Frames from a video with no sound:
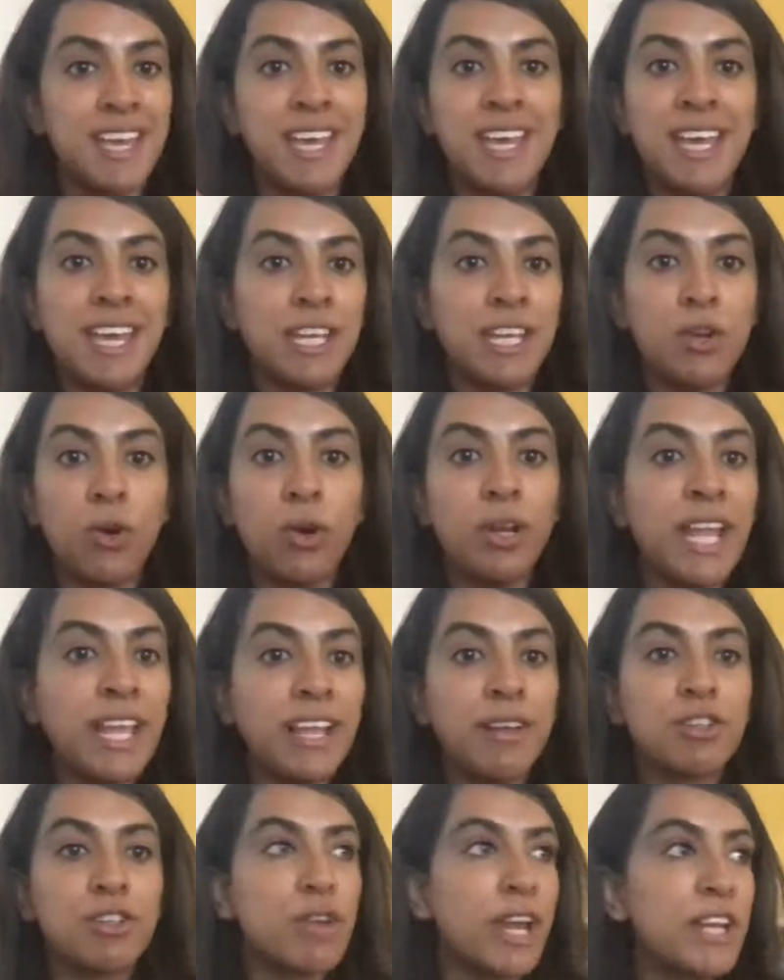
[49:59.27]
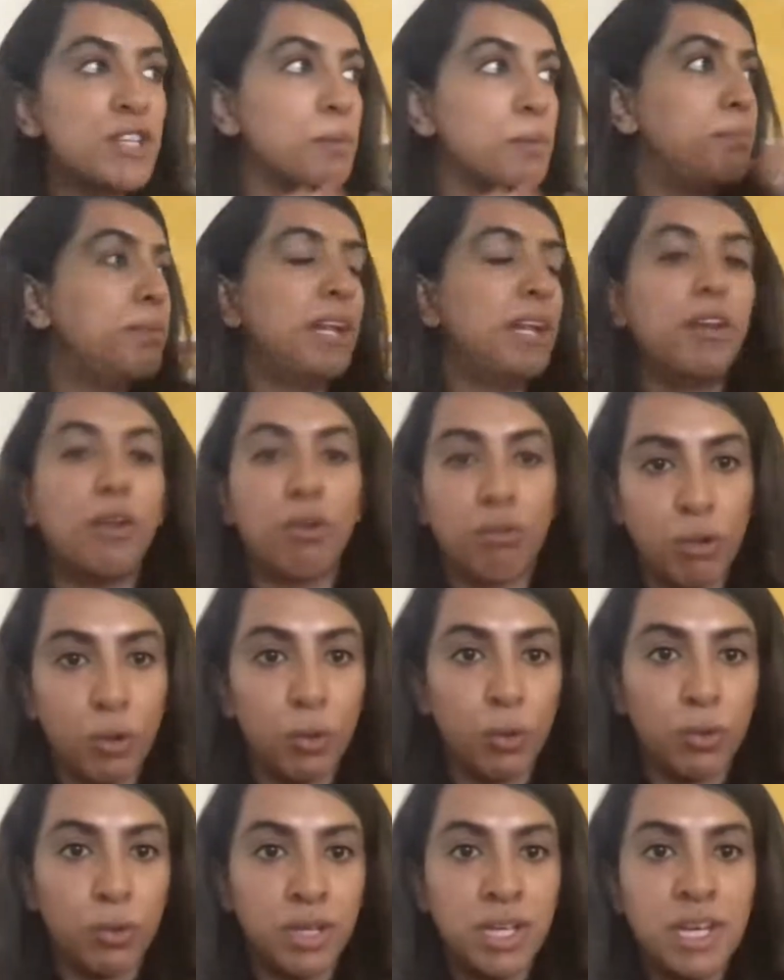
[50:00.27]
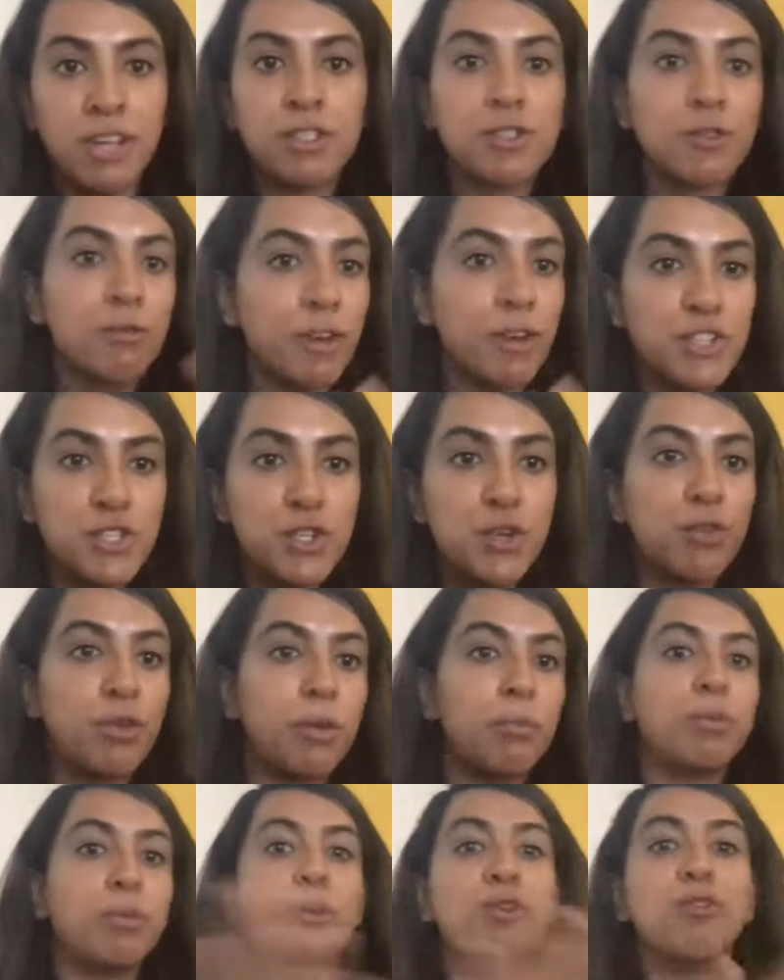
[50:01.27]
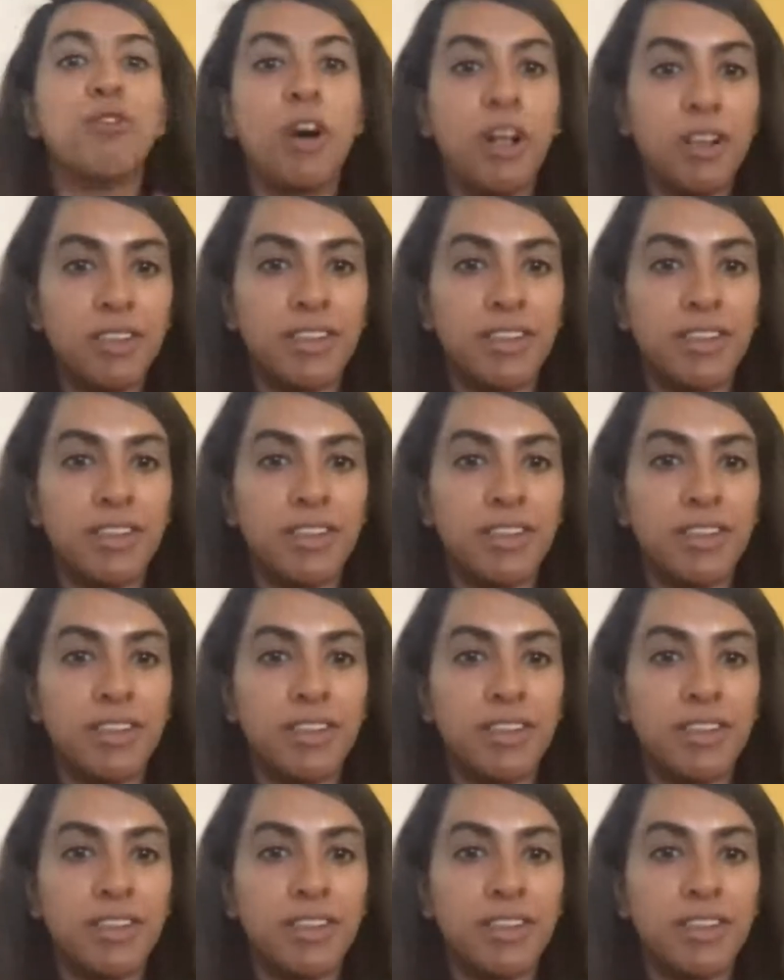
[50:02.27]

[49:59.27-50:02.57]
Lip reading: You're like trying to build a road. So first you remove all the